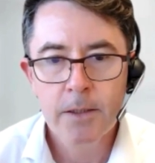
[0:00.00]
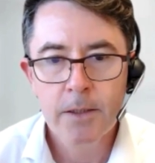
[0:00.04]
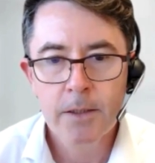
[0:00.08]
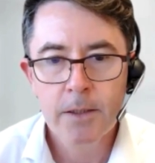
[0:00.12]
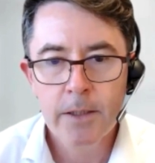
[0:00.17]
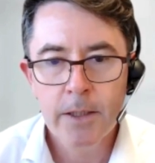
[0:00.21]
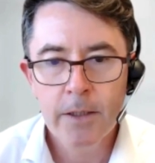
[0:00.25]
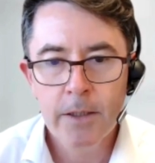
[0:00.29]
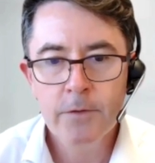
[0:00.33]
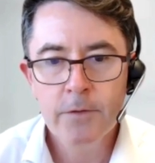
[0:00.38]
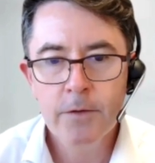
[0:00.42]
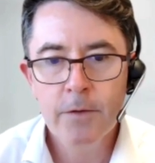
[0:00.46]

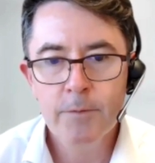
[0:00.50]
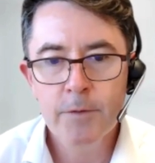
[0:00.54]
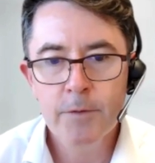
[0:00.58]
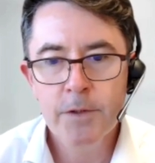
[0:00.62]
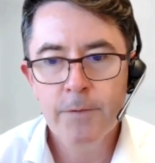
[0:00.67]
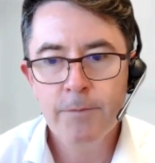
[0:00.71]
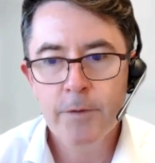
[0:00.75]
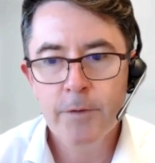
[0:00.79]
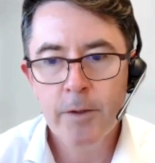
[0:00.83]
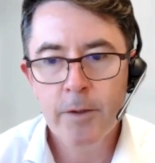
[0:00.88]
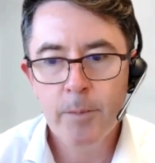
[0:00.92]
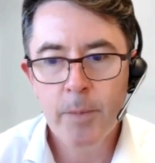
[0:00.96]
Now that's obviously
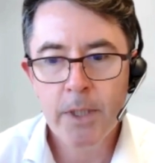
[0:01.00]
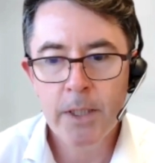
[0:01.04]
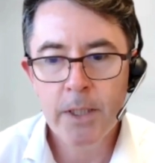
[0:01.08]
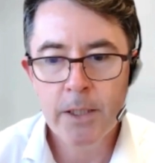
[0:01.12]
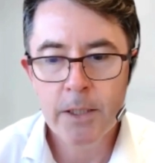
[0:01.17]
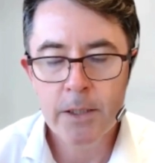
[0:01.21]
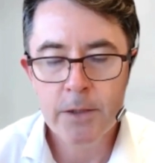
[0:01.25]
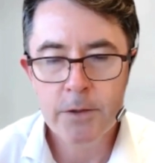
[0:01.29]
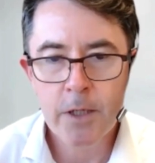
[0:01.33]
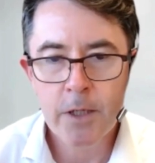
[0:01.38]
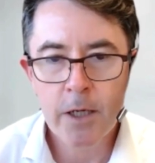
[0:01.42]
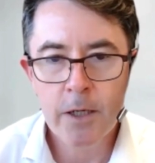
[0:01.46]
very big in
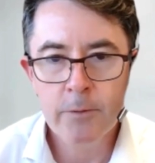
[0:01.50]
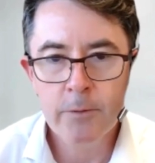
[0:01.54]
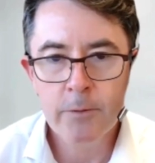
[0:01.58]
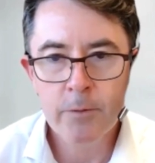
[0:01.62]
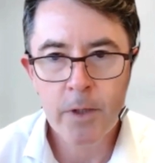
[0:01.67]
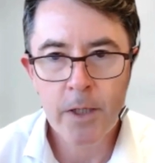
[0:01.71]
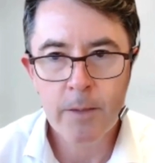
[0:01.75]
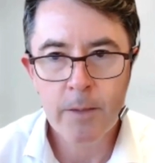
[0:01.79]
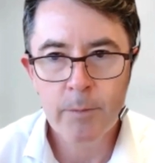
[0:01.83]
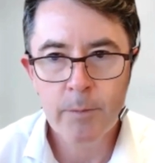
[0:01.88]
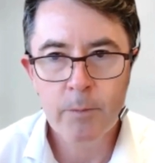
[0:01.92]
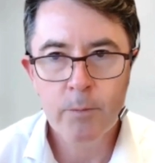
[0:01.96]
its own
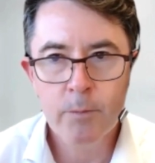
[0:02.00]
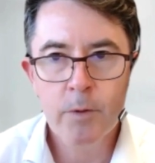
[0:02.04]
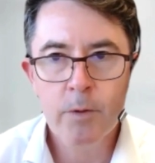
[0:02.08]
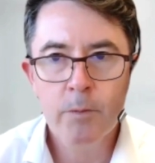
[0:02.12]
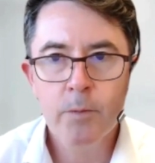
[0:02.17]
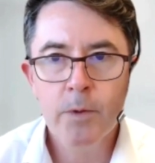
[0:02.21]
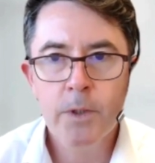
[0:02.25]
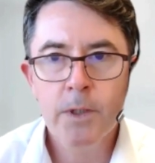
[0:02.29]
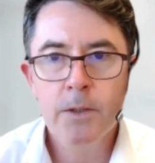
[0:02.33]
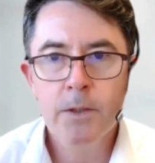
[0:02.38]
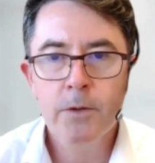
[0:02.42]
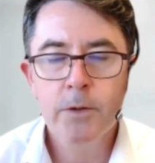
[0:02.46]
right, but what
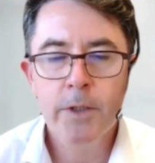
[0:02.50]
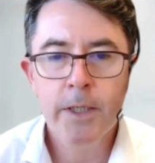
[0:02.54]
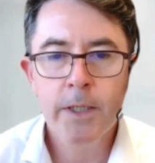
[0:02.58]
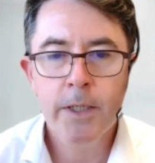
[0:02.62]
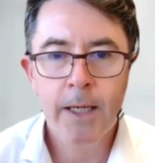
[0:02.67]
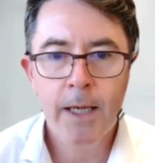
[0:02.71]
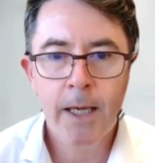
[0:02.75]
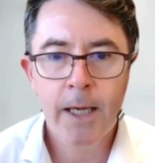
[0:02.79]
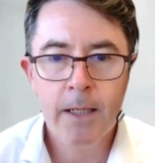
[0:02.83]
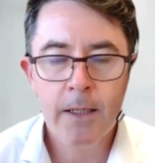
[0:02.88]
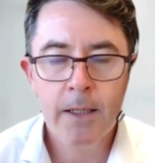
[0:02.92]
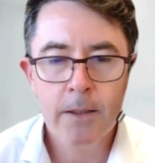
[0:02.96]
we're looking
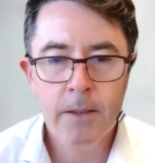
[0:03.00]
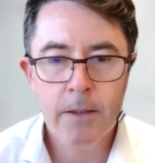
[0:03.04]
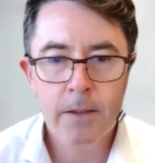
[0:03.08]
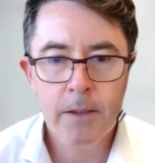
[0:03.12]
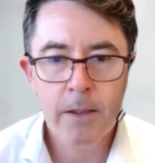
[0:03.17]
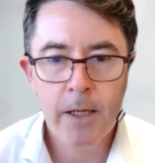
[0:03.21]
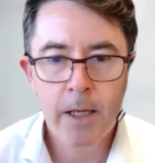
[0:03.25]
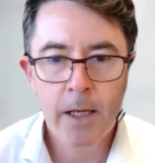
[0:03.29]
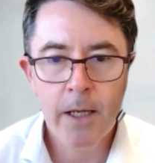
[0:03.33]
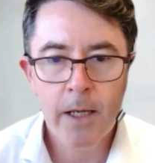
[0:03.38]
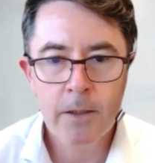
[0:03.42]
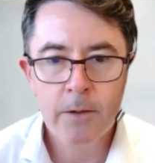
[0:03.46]
at
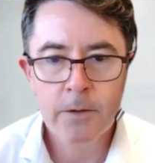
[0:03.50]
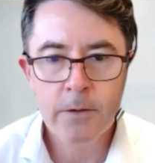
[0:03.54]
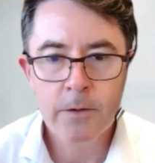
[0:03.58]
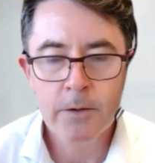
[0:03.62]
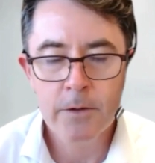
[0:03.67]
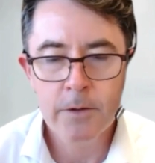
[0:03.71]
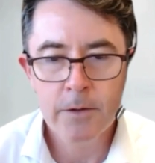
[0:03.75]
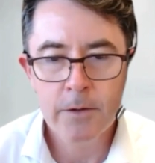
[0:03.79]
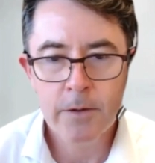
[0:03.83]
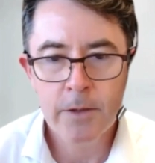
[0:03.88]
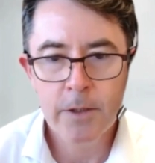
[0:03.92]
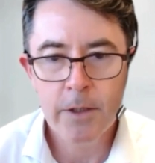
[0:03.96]
now
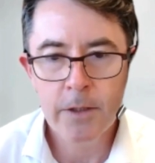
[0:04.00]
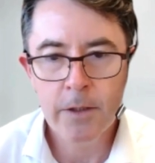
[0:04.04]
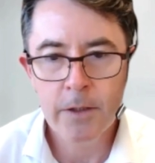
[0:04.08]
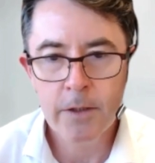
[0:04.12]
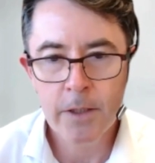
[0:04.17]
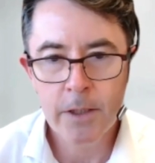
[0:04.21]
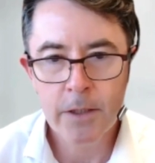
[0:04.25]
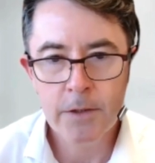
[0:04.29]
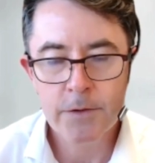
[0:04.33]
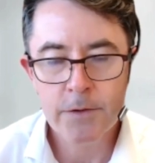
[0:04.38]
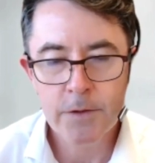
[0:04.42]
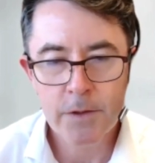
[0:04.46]
in the
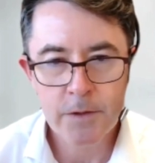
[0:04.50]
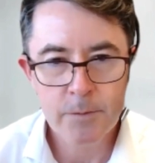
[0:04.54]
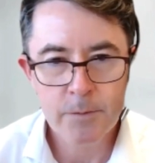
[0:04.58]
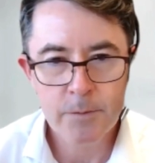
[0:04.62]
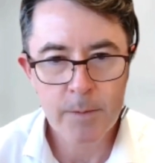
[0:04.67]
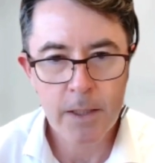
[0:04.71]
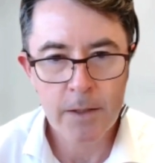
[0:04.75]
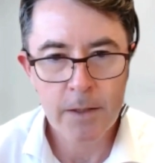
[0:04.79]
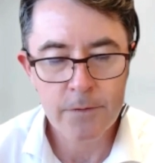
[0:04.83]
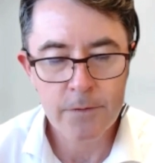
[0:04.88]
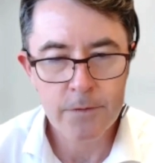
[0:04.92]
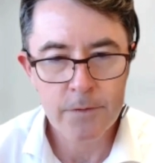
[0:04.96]
next 6
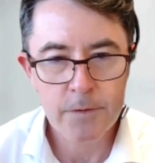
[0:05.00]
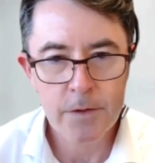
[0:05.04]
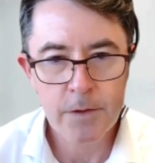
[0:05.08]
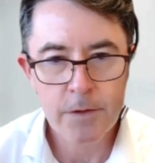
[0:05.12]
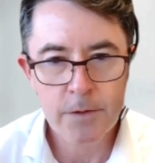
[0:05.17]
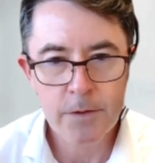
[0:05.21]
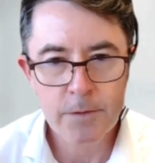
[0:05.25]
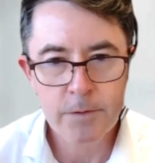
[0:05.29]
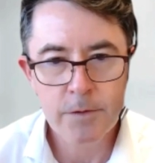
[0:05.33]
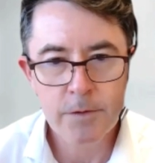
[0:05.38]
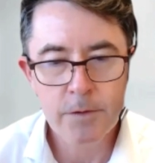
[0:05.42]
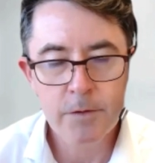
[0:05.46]
months
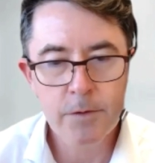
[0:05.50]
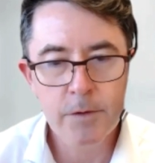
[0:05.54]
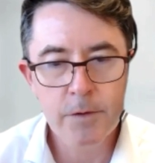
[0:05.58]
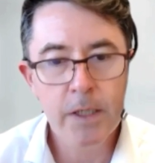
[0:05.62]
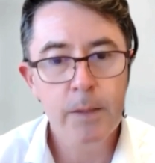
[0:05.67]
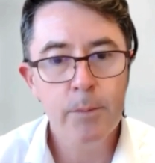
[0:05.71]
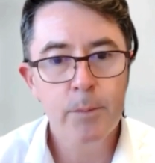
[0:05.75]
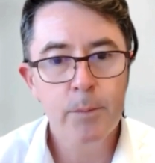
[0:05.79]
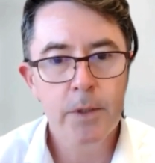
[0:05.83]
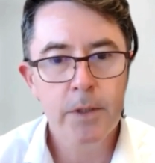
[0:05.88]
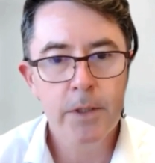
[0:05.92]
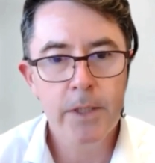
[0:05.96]
is
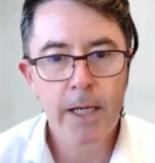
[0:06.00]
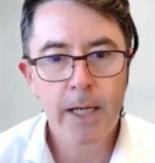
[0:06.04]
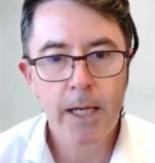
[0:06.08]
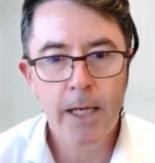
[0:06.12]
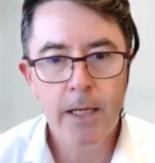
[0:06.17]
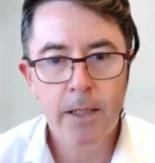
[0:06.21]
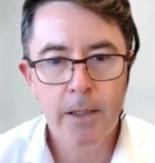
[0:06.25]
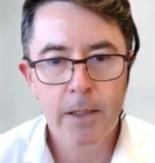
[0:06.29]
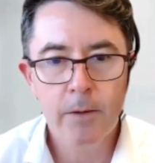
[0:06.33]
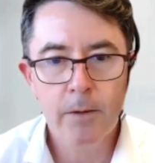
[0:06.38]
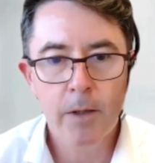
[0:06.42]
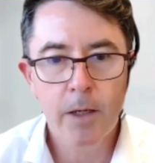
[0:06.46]
deeper
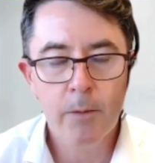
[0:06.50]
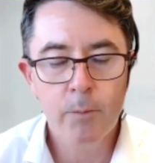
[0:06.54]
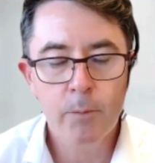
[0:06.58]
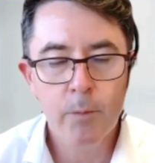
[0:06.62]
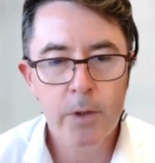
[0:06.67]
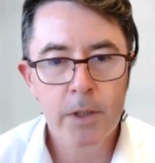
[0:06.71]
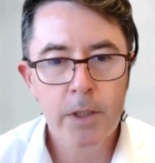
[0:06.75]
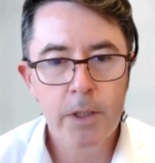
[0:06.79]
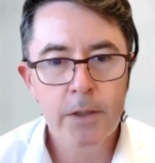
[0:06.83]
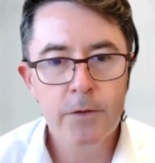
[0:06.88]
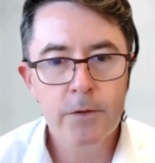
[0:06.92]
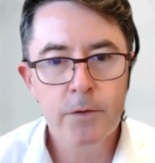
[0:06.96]
down, and we
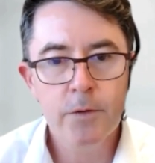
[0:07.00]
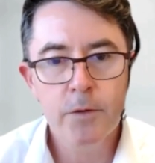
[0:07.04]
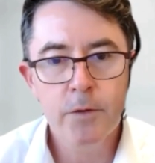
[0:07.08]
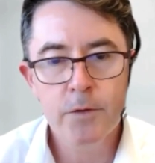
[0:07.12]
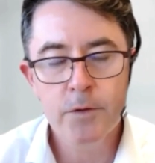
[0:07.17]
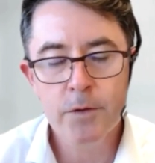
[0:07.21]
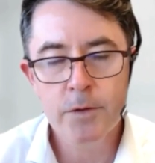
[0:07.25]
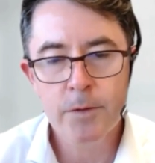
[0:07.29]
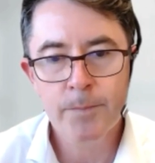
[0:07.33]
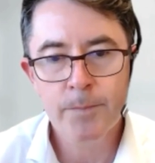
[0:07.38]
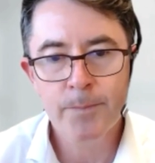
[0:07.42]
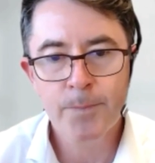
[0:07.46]
need to do
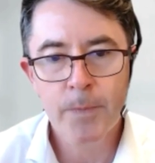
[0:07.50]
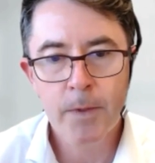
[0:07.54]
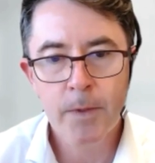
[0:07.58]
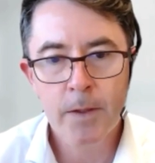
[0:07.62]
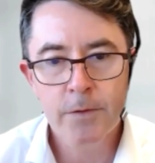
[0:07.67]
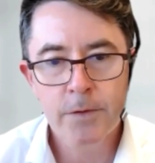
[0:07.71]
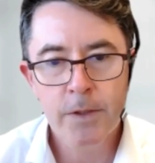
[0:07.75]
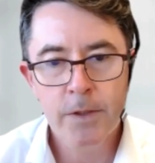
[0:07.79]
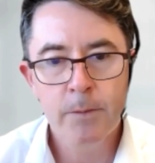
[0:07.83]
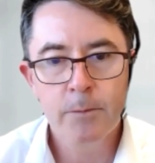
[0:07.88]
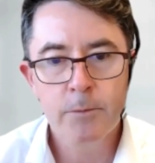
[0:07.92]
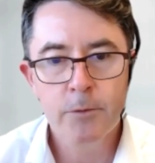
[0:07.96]
some
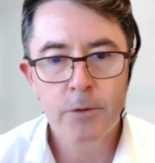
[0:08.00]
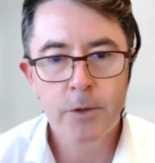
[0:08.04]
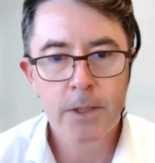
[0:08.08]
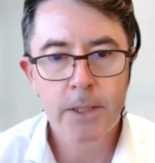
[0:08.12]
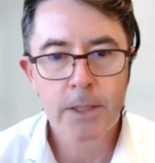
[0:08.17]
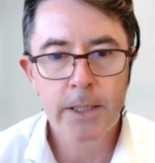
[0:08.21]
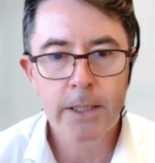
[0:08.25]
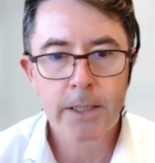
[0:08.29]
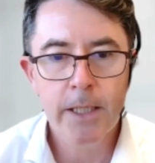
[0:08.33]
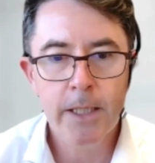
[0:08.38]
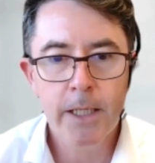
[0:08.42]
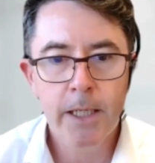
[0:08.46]
deep
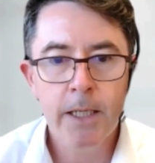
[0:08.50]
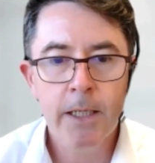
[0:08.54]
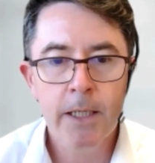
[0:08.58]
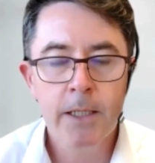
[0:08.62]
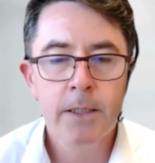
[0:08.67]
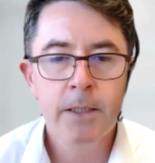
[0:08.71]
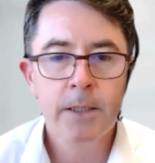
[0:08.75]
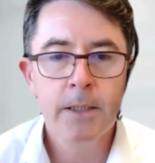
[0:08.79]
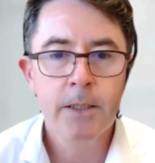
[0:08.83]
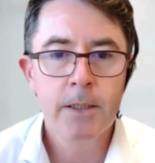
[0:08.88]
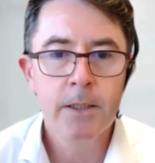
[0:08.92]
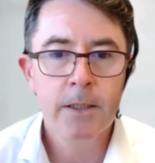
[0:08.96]
drilling there
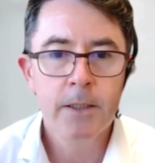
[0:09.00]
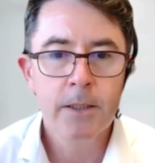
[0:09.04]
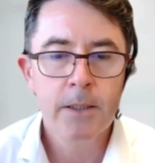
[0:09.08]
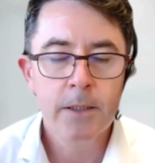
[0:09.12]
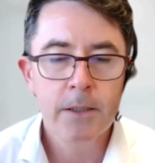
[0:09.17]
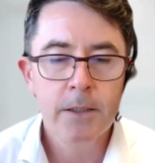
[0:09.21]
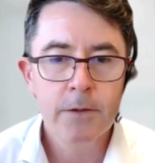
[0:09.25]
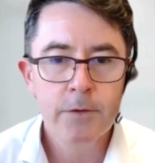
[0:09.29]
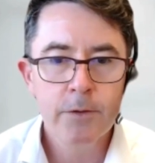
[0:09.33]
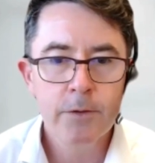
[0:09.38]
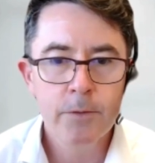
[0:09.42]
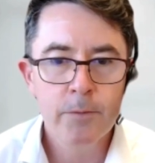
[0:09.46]

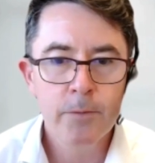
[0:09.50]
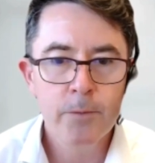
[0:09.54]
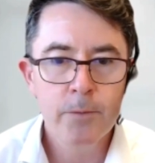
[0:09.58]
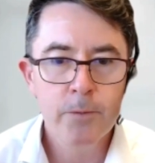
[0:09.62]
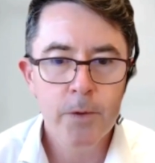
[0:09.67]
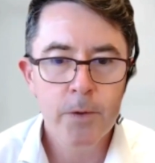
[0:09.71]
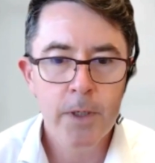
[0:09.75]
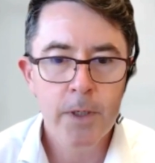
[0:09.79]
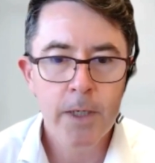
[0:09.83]
to